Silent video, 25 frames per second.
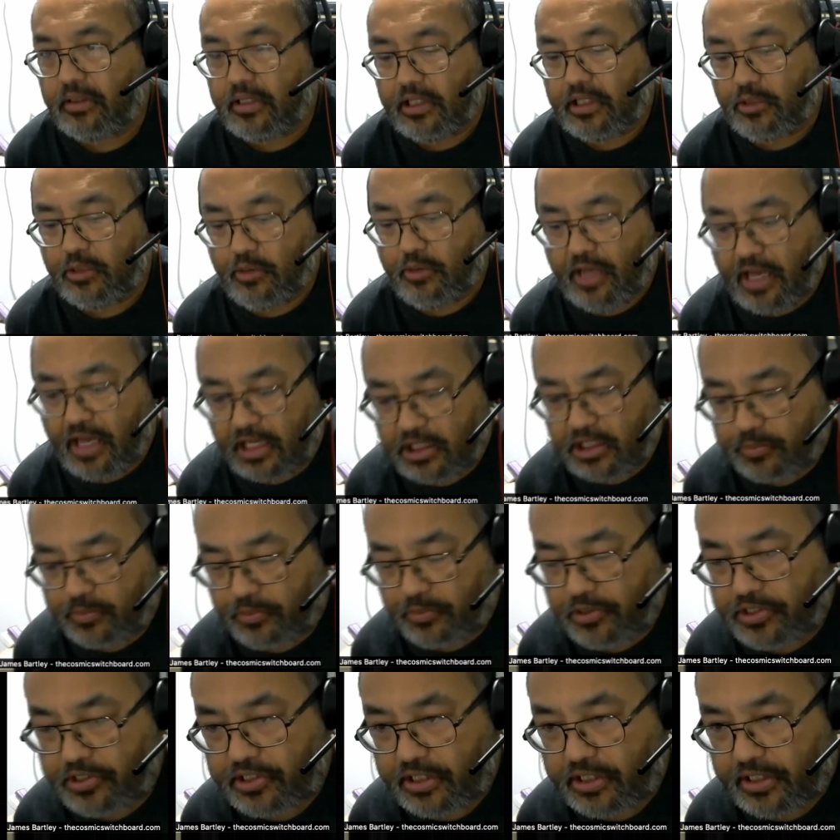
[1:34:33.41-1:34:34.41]
They were
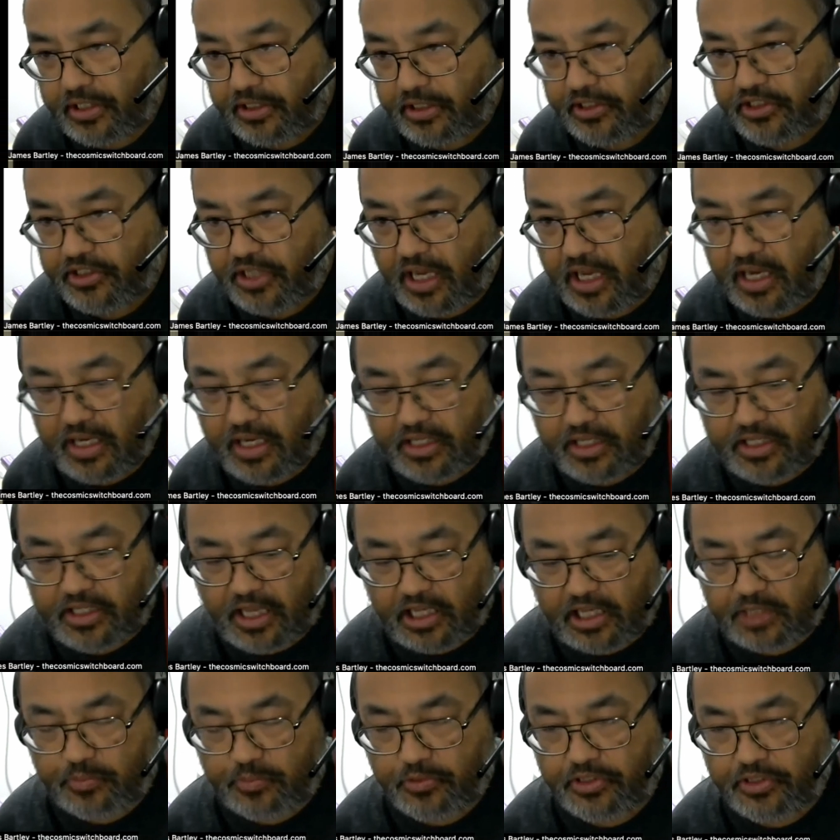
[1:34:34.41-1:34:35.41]
experts in science,
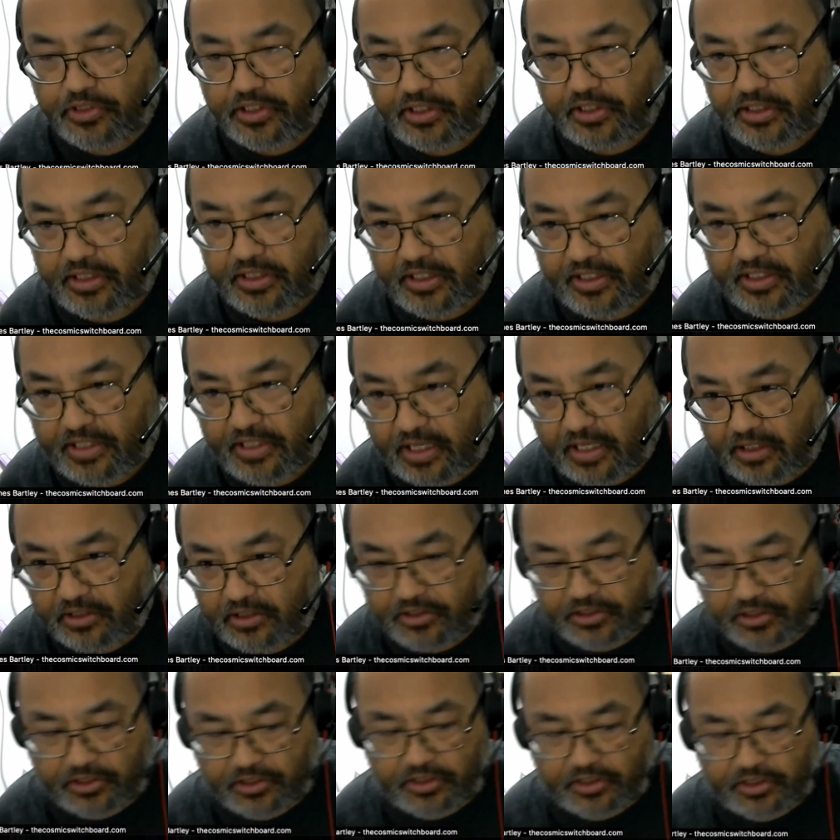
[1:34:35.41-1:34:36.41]
experts in
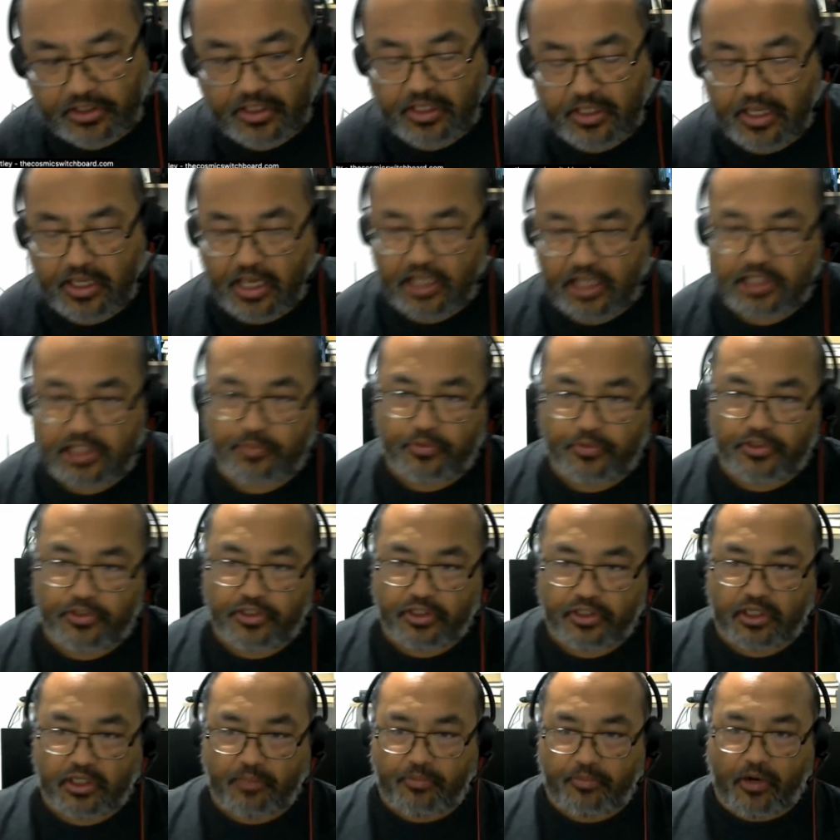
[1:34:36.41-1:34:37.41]
intelligence, experts
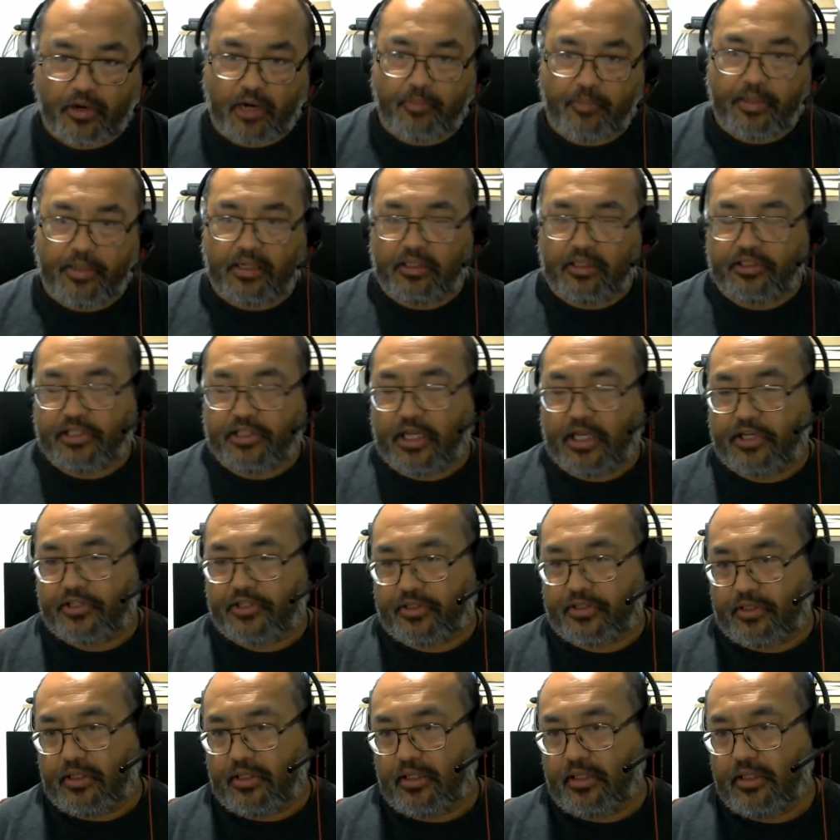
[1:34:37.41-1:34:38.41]
in
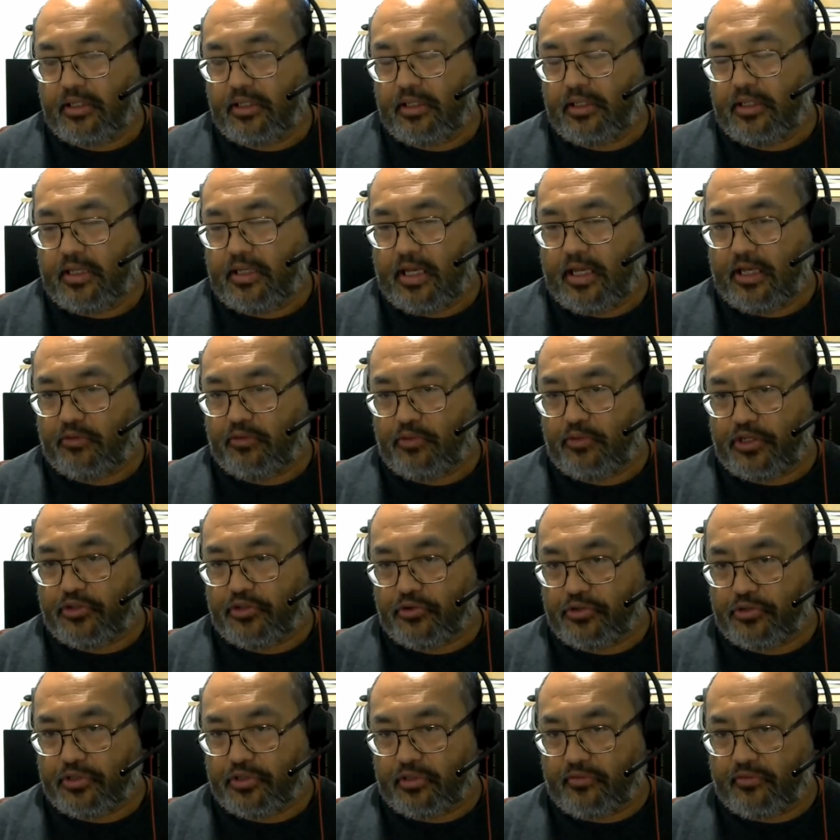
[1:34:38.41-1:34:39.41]
compartmentalization and
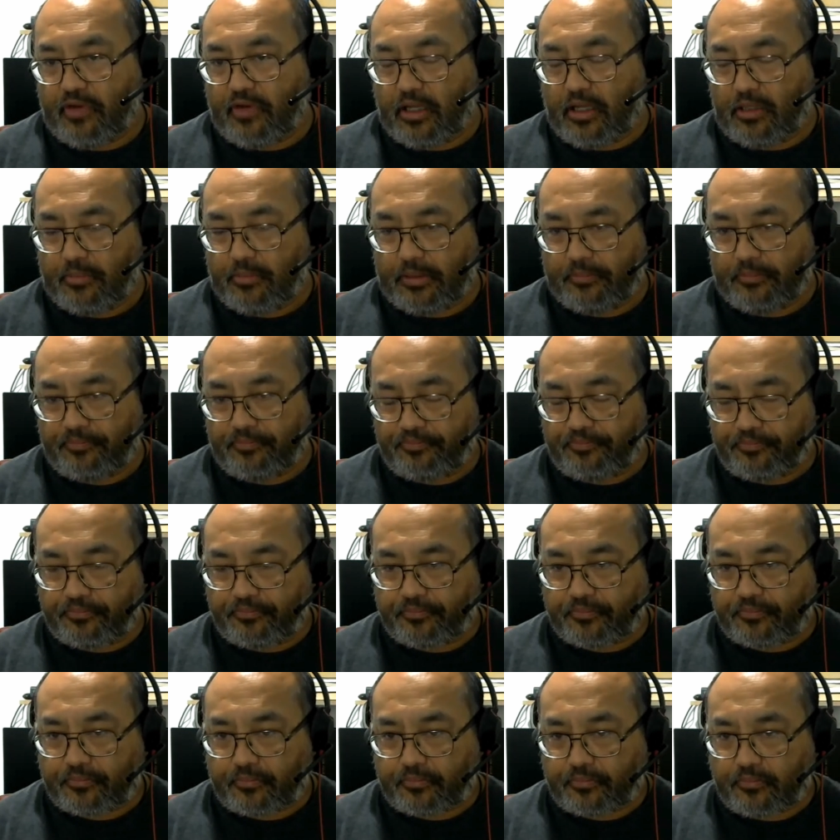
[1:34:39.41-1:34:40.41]
research and development.
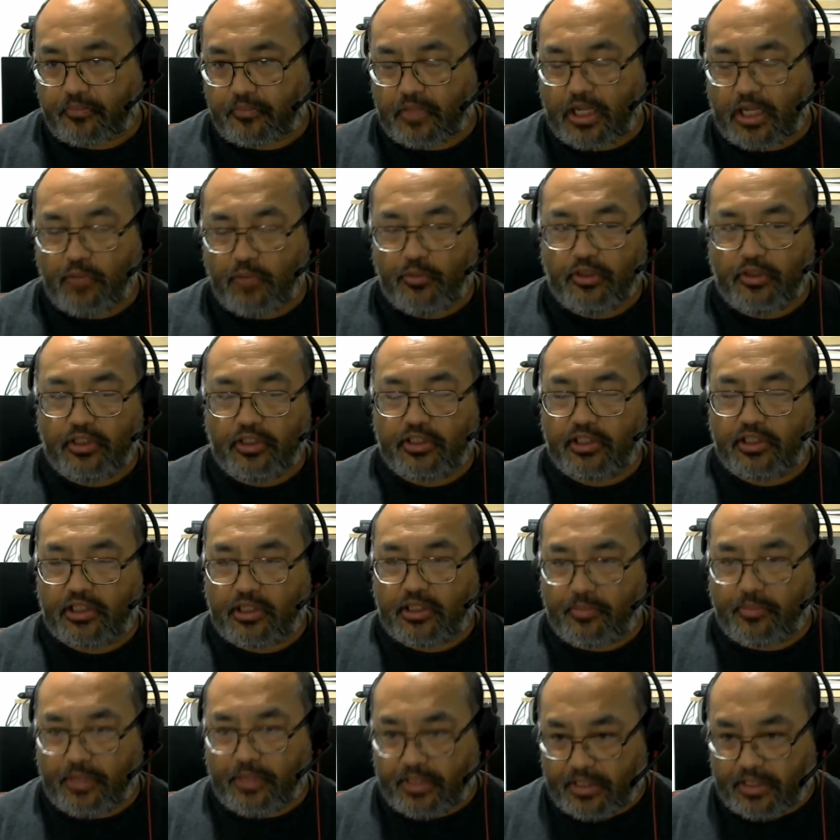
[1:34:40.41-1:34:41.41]
And we look at the
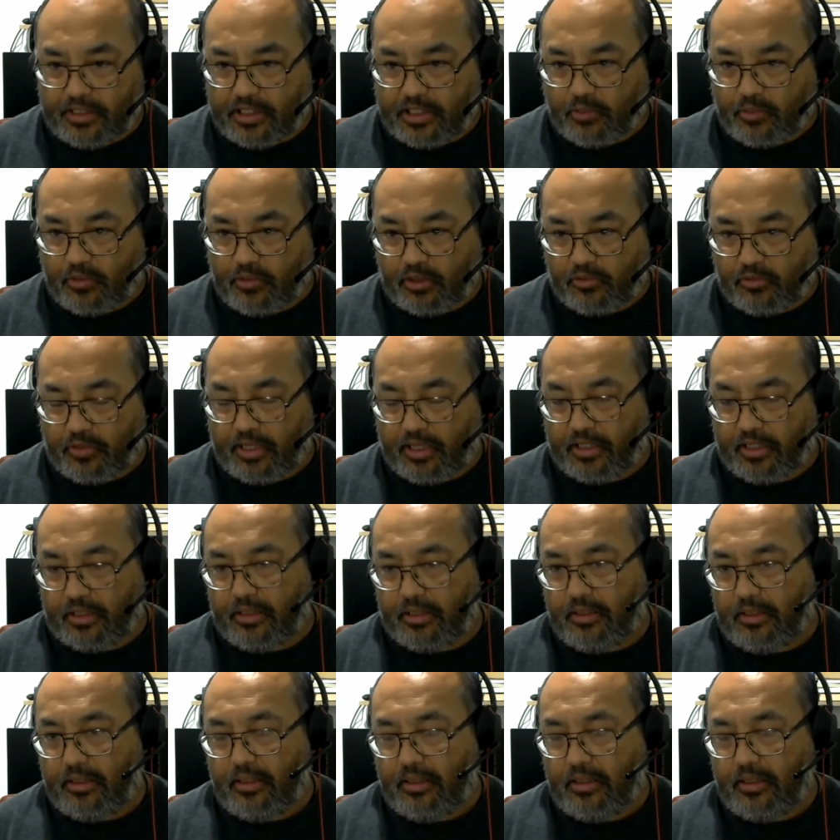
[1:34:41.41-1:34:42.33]
committees that were created,